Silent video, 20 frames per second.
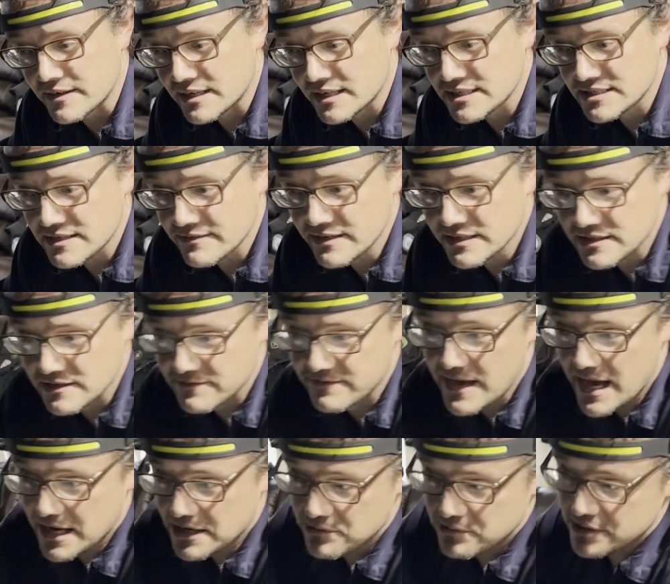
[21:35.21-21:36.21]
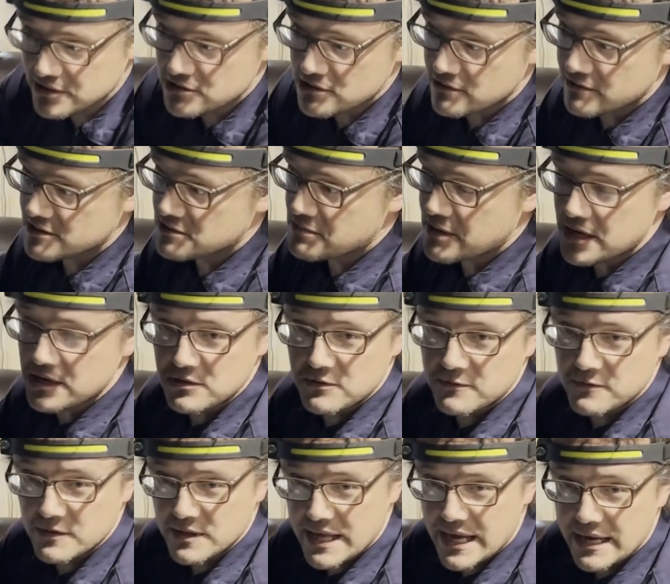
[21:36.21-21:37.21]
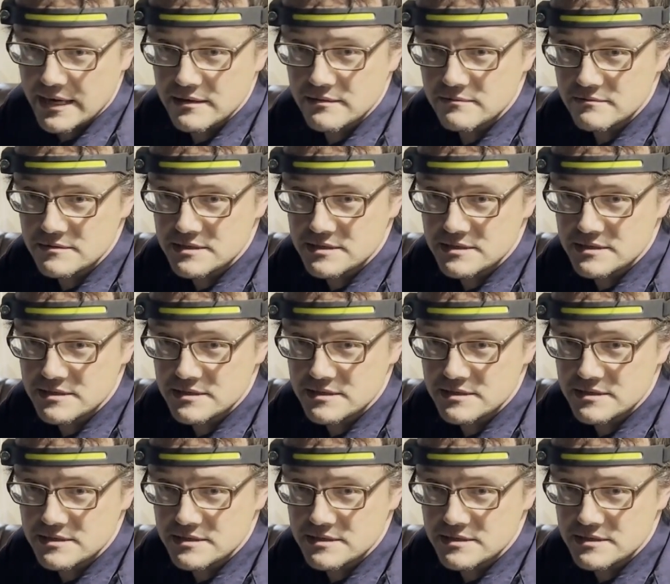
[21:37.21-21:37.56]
because I've got the factory service manual for that